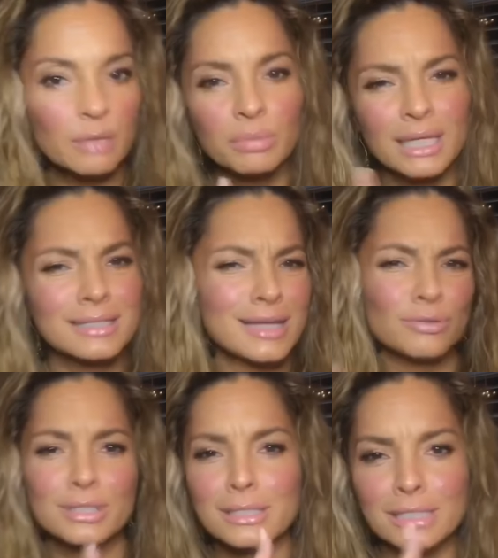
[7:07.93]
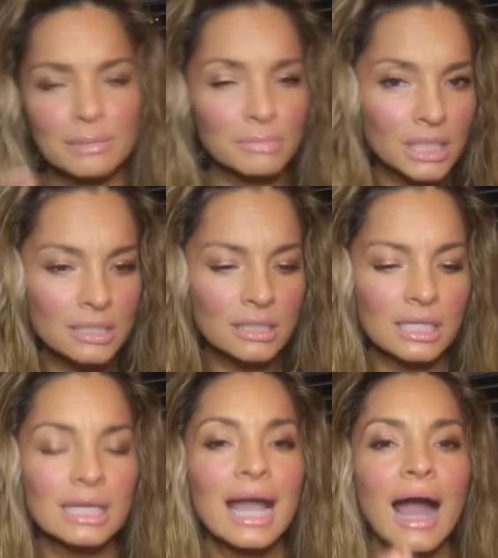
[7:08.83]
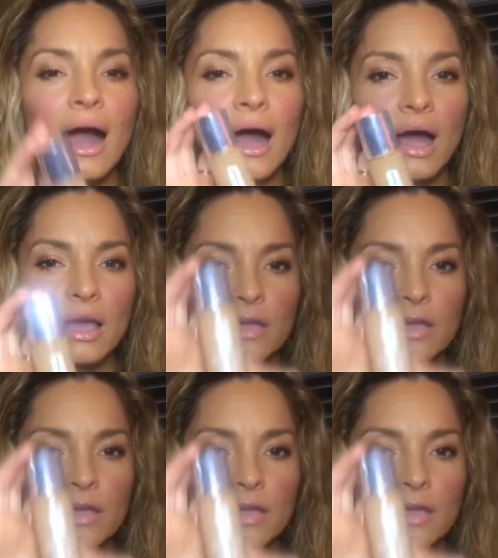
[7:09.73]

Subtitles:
It blends out seamlessly. I